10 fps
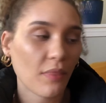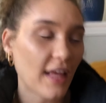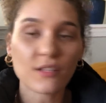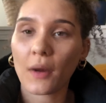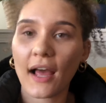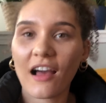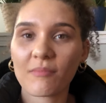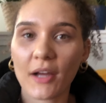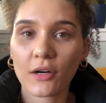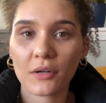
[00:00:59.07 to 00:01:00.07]
that's why I have
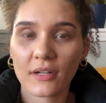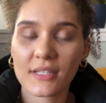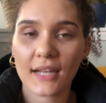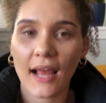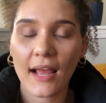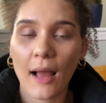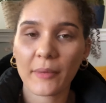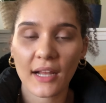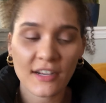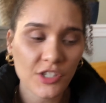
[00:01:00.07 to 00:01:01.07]
my coat on today. I'm
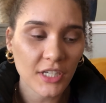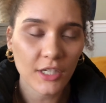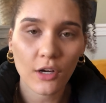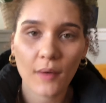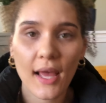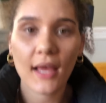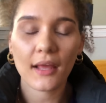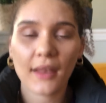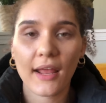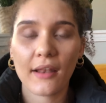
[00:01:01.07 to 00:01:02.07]
actually going to go
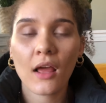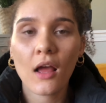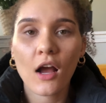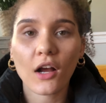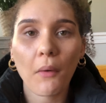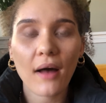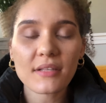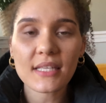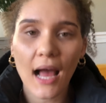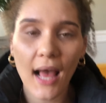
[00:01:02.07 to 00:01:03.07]
ahead and go
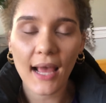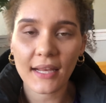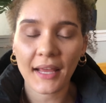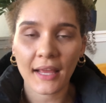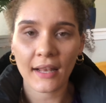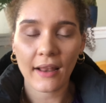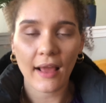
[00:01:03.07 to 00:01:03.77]
outside and